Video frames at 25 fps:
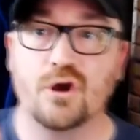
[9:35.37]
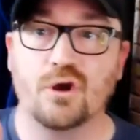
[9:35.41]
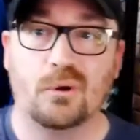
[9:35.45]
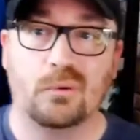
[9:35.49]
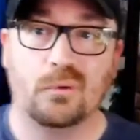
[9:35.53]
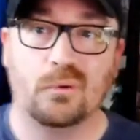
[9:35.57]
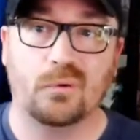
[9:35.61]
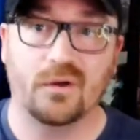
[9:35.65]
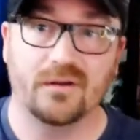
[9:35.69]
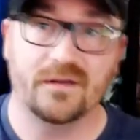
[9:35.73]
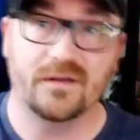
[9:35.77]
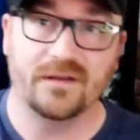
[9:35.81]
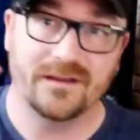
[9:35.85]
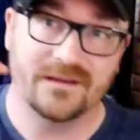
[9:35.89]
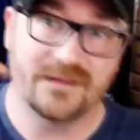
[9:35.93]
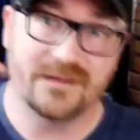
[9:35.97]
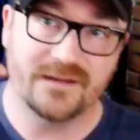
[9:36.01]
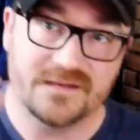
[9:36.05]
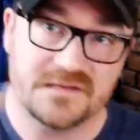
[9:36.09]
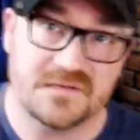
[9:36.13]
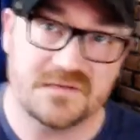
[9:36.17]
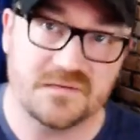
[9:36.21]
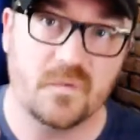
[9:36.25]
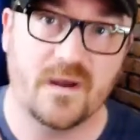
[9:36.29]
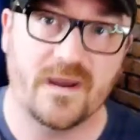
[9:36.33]
Well, in
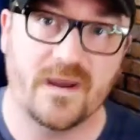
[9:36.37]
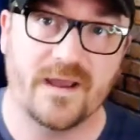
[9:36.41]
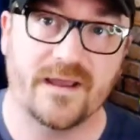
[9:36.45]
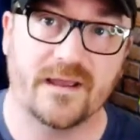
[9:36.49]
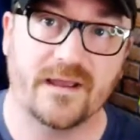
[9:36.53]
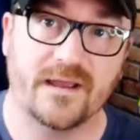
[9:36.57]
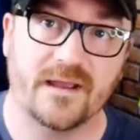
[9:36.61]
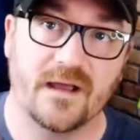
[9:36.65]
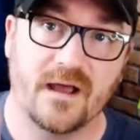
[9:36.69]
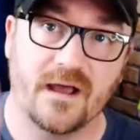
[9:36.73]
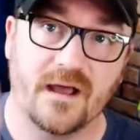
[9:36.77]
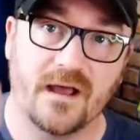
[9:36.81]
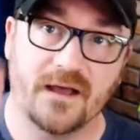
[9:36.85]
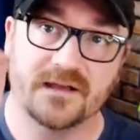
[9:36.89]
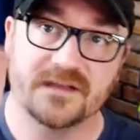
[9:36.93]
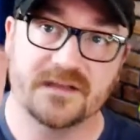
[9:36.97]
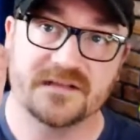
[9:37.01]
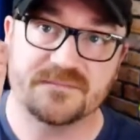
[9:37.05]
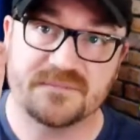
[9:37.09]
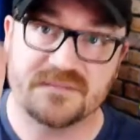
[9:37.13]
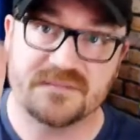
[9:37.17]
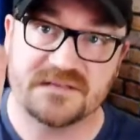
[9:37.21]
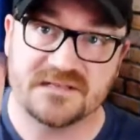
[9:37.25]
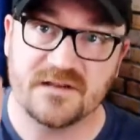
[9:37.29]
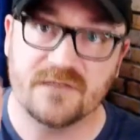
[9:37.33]
this way, uh,
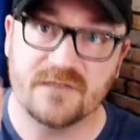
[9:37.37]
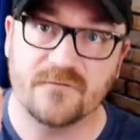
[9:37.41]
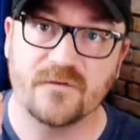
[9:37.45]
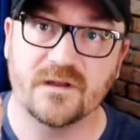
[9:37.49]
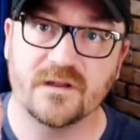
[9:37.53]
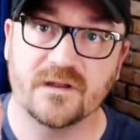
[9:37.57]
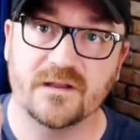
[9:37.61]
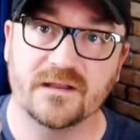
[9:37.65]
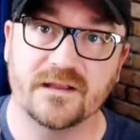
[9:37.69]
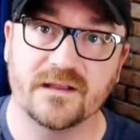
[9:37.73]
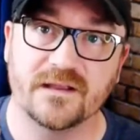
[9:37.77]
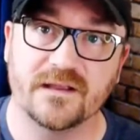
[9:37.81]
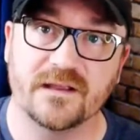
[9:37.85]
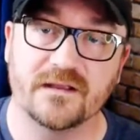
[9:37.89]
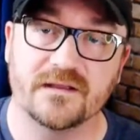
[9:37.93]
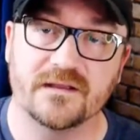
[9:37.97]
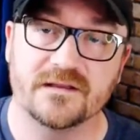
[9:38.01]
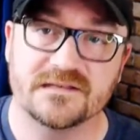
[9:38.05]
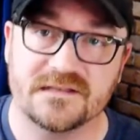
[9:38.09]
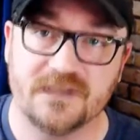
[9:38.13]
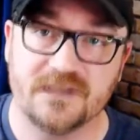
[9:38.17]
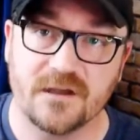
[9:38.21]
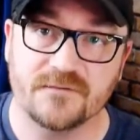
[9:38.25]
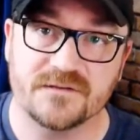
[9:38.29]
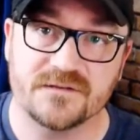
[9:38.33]
specifically
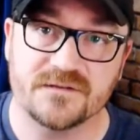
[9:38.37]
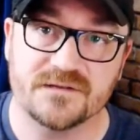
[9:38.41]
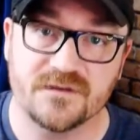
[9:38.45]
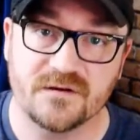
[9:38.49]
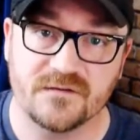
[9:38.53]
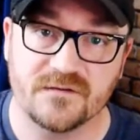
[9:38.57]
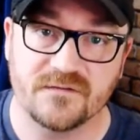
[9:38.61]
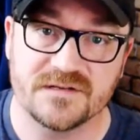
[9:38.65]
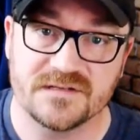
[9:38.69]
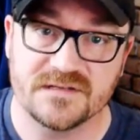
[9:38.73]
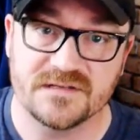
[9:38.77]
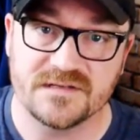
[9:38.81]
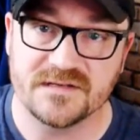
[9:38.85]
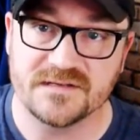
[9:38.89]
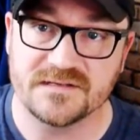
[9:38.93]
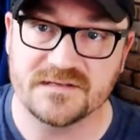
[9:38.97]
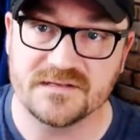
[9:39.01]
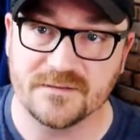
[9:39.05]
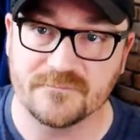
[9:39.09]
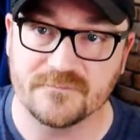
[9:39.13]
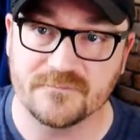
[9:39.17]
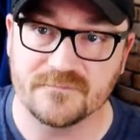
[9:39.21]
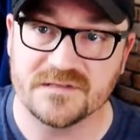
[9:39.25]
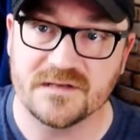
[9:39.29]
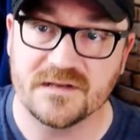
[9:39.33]
self-service
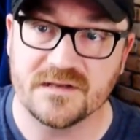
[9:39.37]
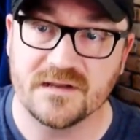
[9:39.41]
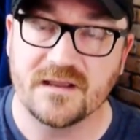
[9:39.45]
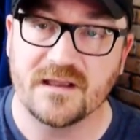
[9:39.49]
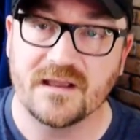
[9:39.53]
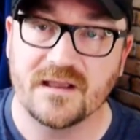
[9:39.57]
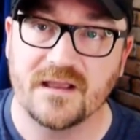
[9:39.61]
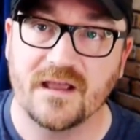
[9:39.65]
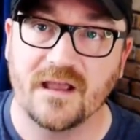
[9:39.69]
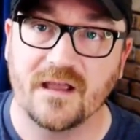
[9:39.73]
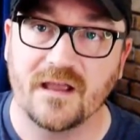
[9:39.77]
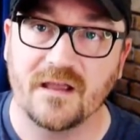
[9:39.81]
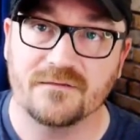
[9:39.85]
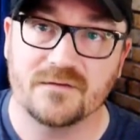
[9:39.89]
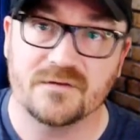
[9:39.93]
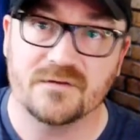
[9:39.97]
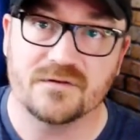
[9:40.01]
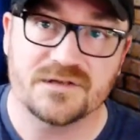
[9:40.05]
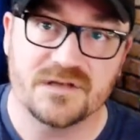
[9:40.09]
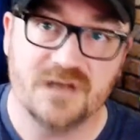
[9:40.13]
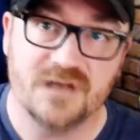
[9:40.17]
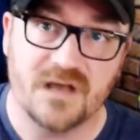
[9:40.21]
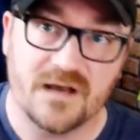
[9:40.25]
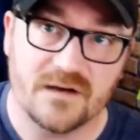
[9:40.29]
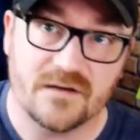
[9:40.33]
systems, if there's
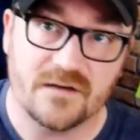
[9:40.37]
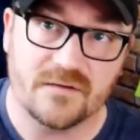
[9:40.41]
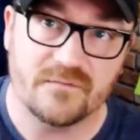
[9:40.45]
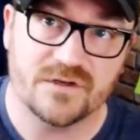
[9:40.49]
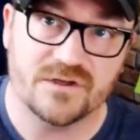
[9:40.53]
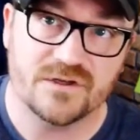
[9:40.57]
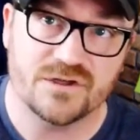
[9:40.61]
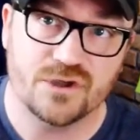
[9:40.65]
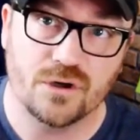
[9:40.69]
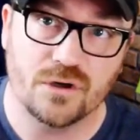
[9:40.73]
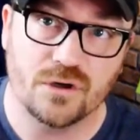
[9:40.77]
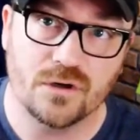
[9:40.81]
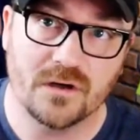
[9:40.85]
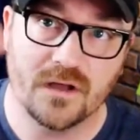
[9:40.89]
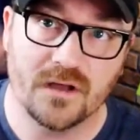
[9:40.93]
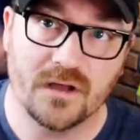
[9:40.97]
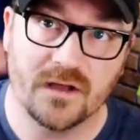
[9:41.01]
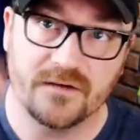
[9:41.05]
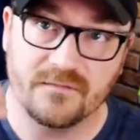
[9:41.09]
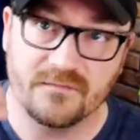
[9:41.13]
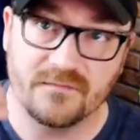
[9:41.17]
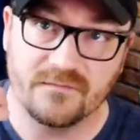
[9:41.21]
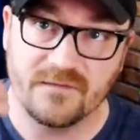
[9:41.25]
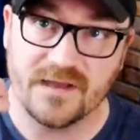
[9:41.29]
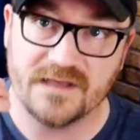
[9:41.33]
not a return on
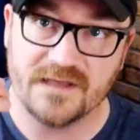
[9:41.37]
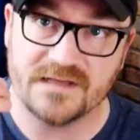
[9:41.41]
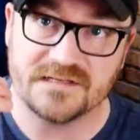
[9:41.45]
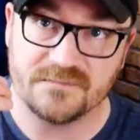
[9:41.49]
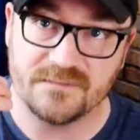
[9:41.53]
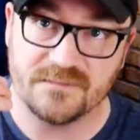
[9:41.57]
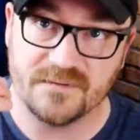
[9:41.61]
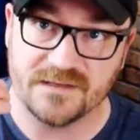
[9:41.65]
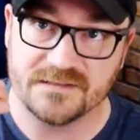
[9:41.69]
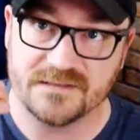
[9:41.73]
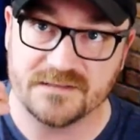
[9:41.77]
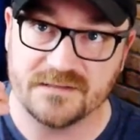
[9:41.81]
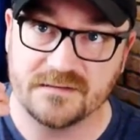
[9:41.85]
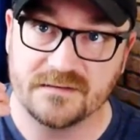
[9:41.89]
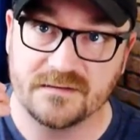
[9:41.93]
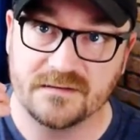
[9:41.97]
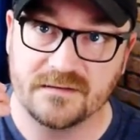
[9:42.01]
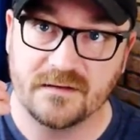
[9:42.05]
investment,